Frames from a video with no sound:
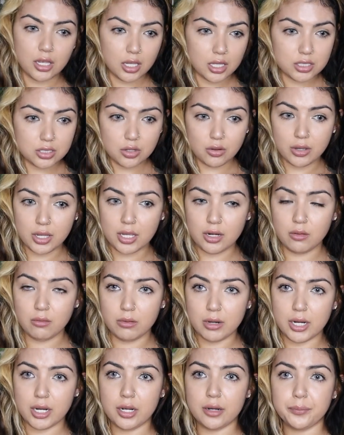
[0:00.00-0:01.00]
it's okay to
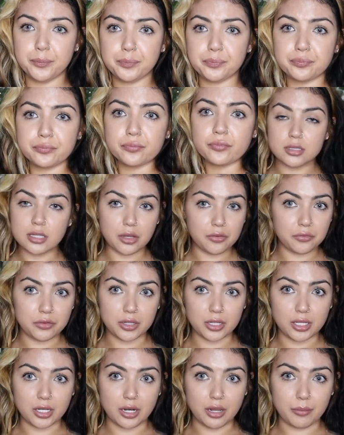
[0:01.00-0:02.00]
wear.
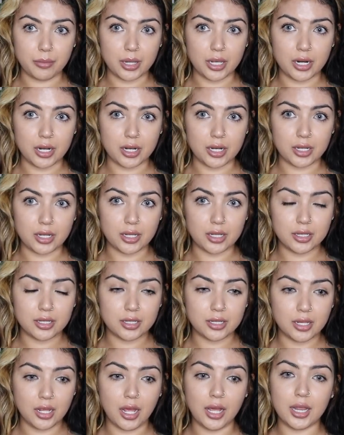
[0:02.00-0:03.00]
Definitely not mad at it.
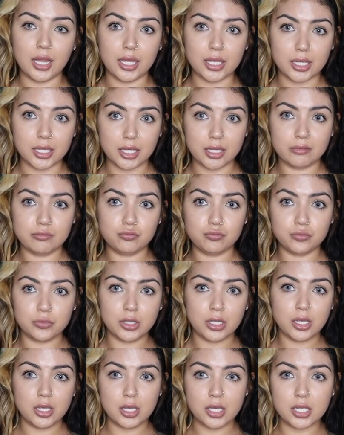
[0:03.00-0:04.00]
I like it.
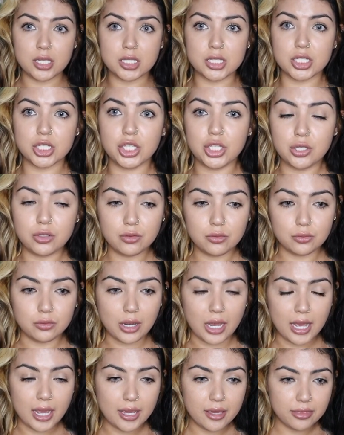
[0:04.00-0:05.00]
It's cute.
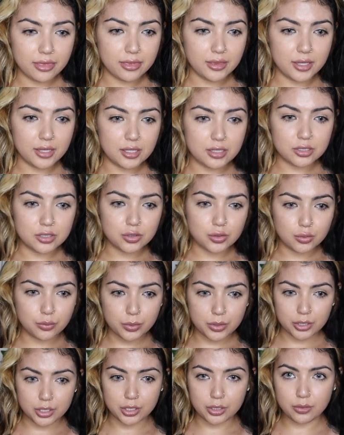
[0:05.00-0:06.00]
I think it's
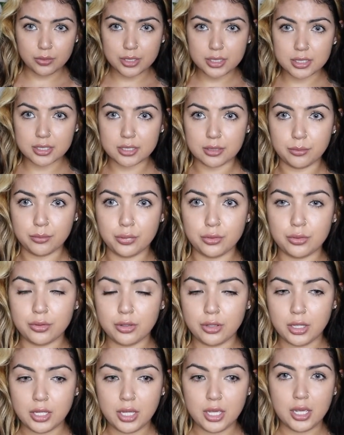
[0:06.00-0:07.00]
super cute and
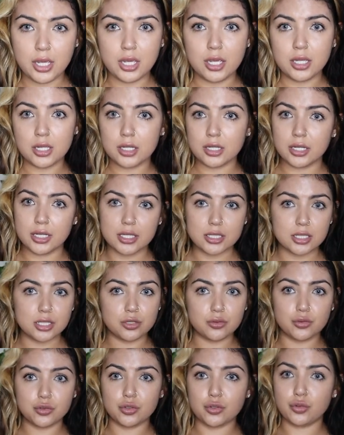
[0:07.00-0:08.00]
simple.
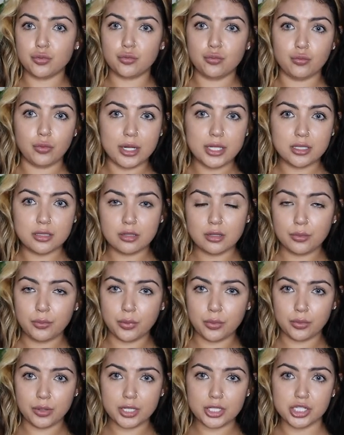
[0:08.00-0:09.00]
Gets right to the
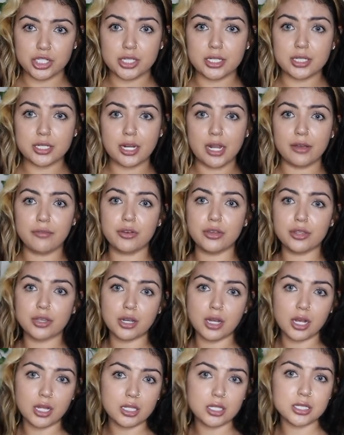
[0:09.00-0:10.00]
point. She did have other
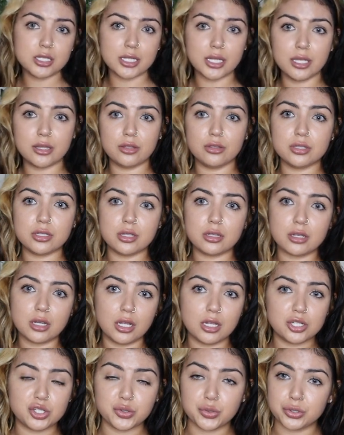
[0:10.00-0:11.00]
colors. Again, those other
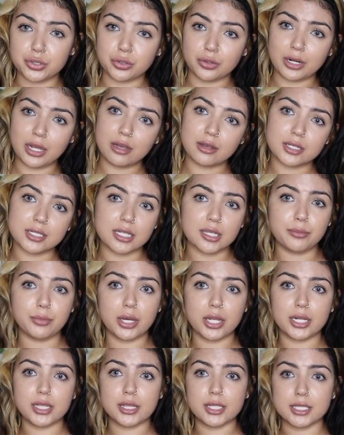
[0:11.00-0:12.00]
colors were sold out because I
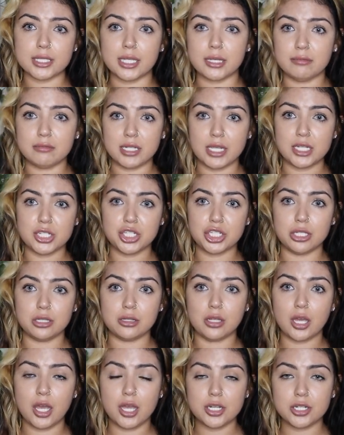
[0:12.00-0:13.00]
bought it the same day she
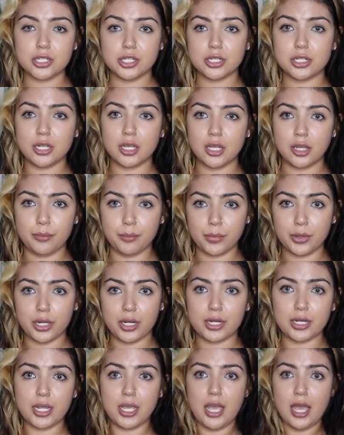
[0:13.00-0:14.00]
launched.
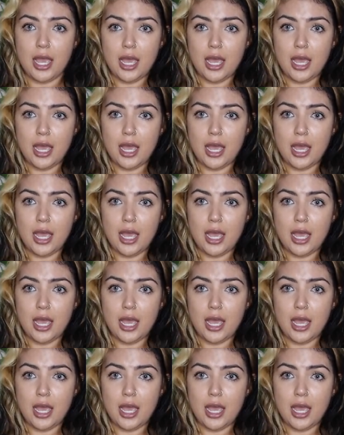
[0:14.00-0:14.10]
But